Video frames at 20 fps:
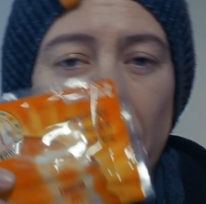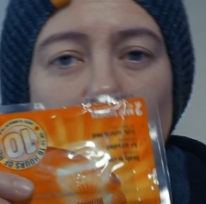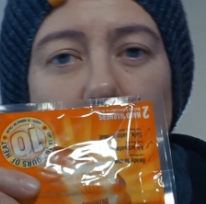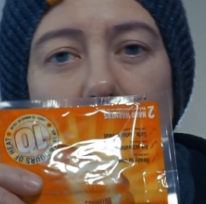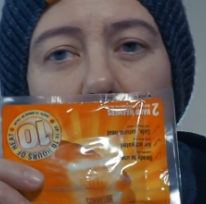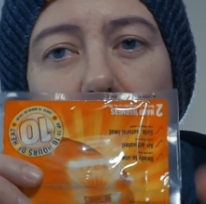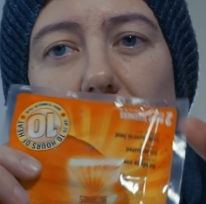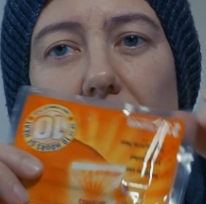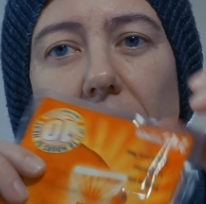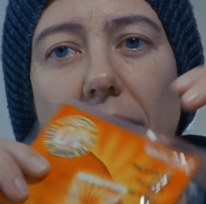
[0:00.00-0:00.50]

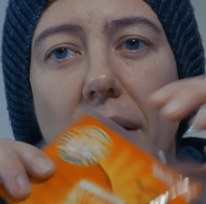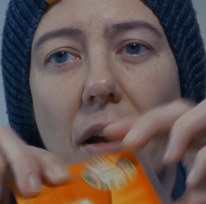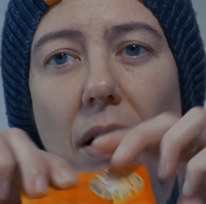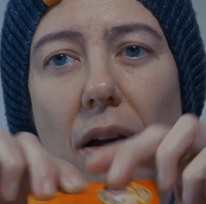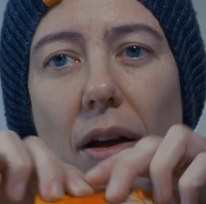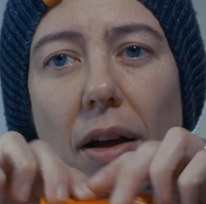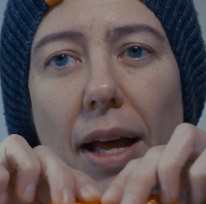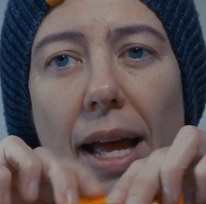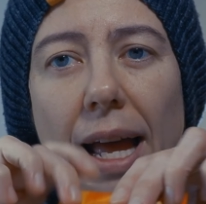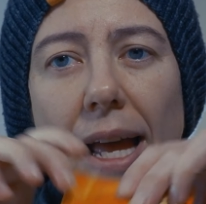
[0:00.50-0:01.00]
is
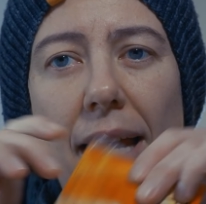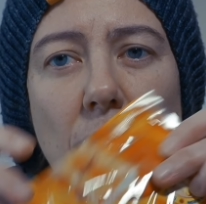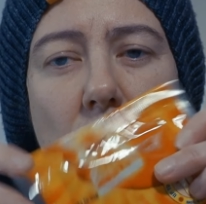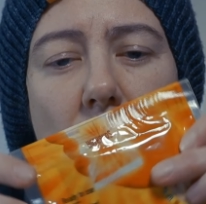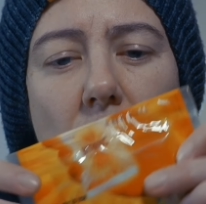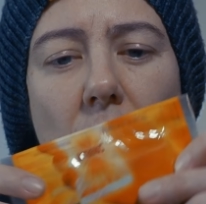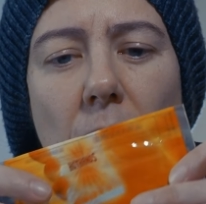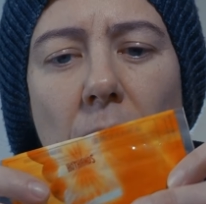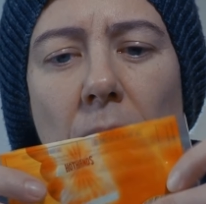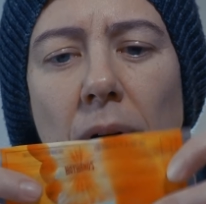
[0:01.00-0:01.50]
hand
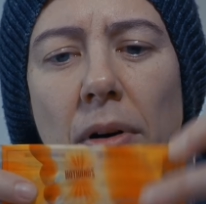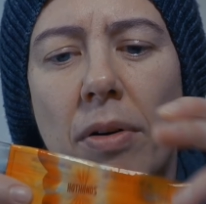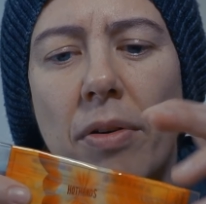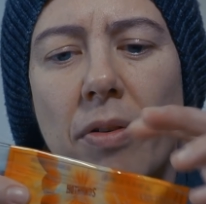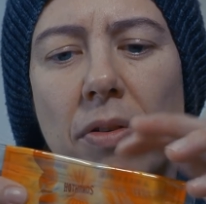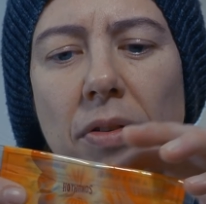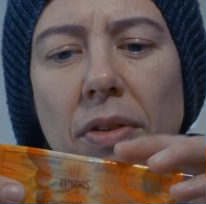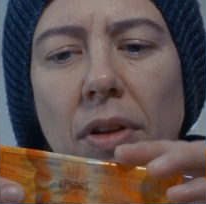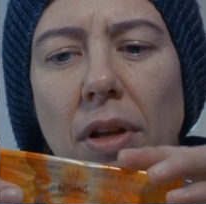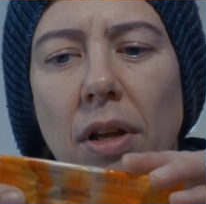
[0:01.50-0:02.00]

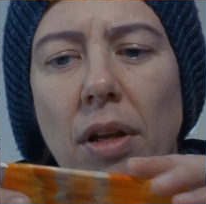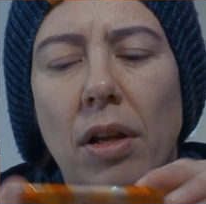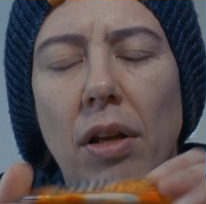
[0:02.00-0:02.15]
warmers.